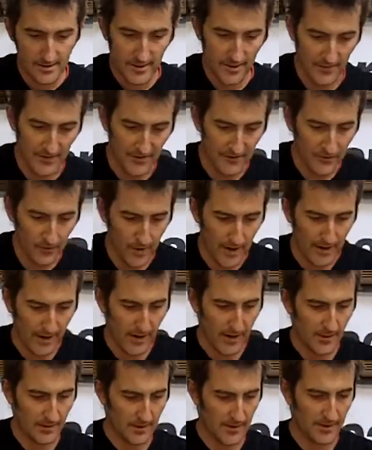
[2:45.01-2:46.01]
And this
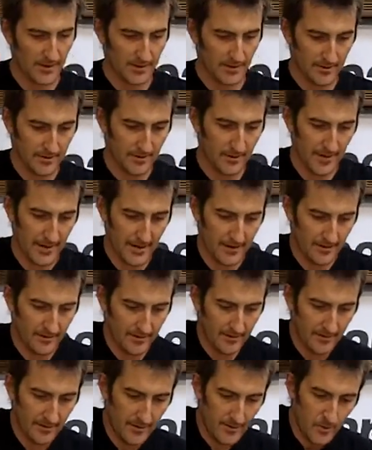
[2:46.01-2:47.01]
way I'm going to get,
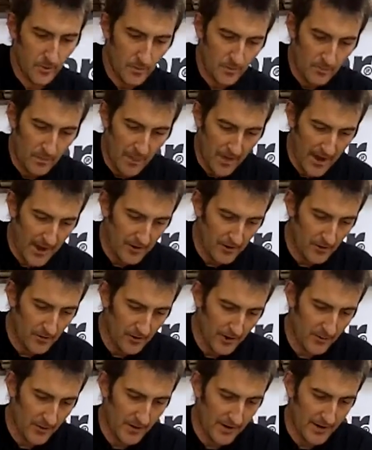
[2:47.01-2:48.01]
not
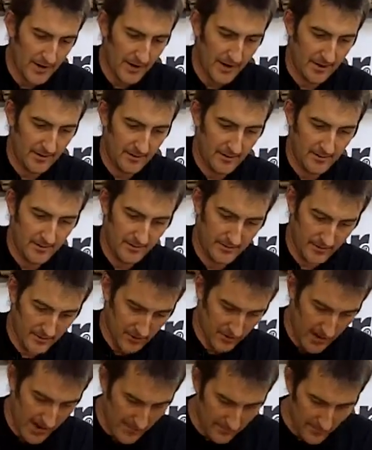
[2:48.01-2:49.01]
only will I get
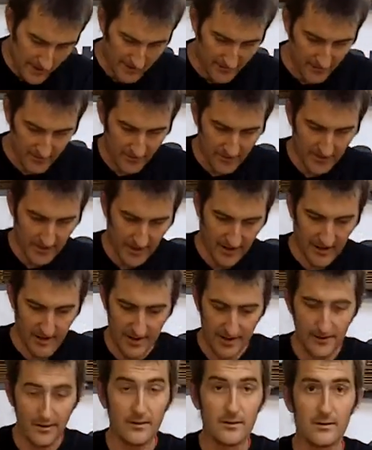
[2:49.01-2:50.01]
the crampons to stay
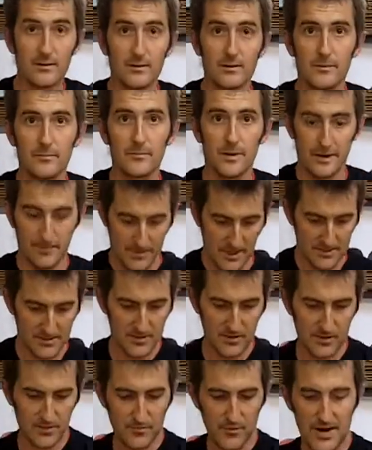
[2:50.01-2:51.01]
on, but I'm
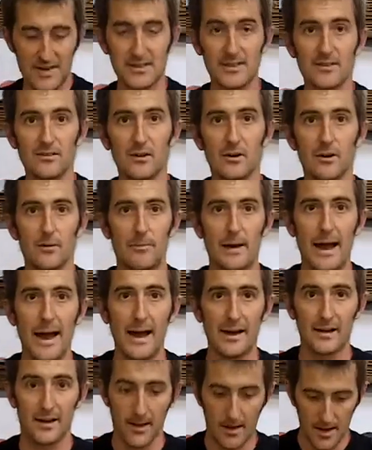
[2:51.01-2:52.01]
also compressing the whole
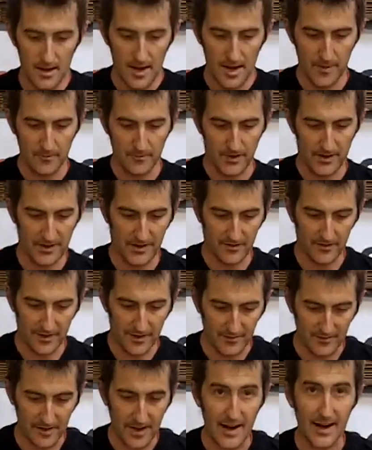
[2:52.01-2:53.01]
pack and bringing
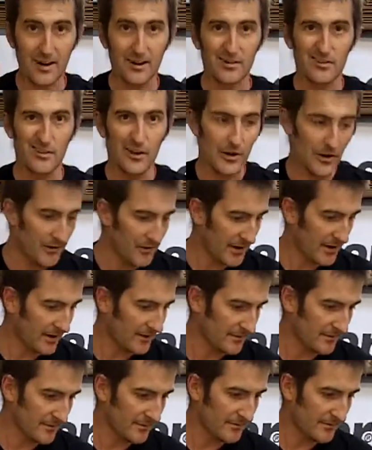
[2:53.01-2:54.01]
the entire load
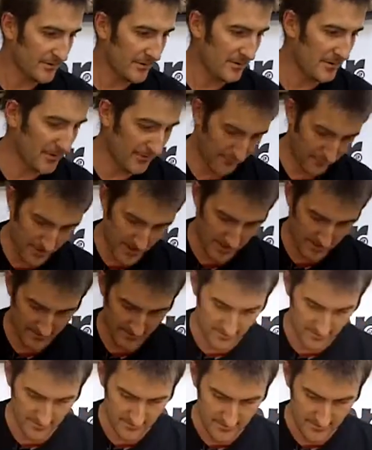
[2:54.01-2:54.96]
in from the front.